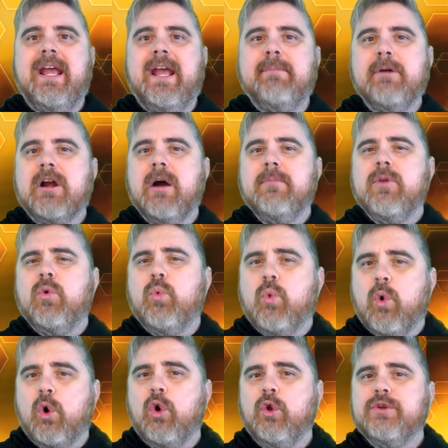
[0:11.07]
and become the
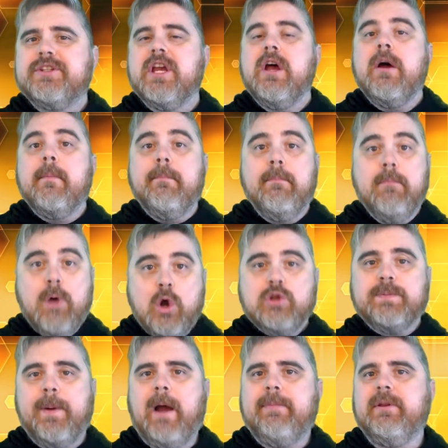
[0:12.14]
world's
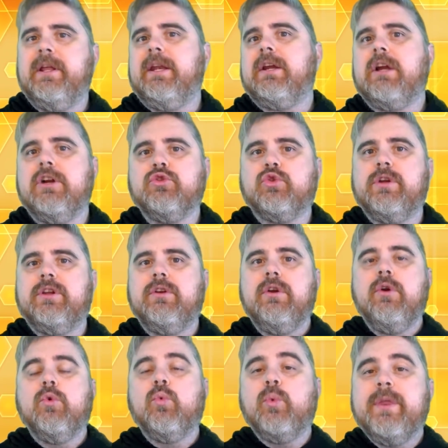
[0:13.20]
most populated country
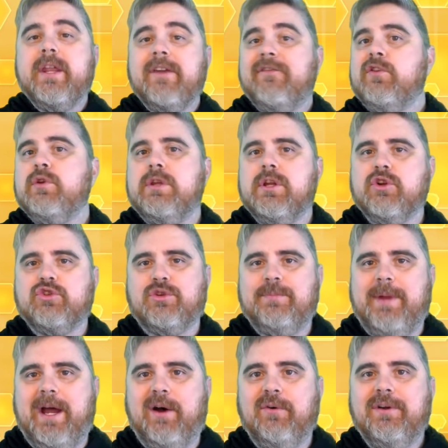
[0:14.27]
within a few years from
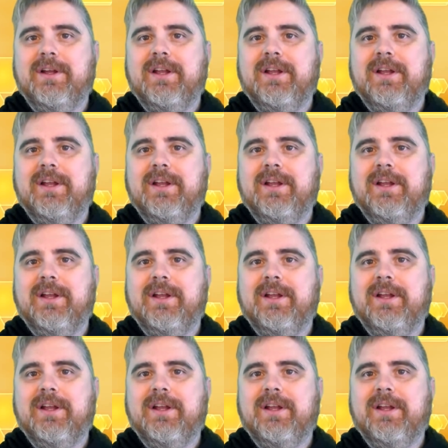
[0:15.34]
now,